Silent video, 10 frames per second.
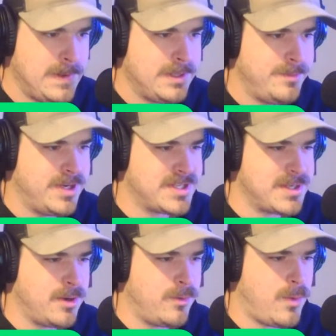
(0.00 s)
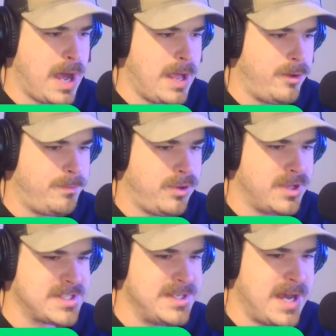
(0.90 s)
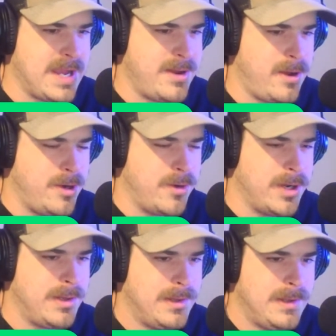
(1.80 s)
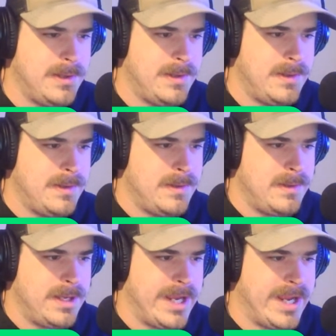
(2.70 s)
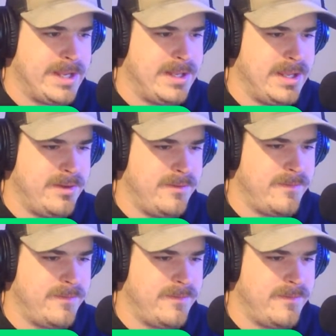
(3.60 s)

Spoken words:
The Minnesota Wild plus 900. And then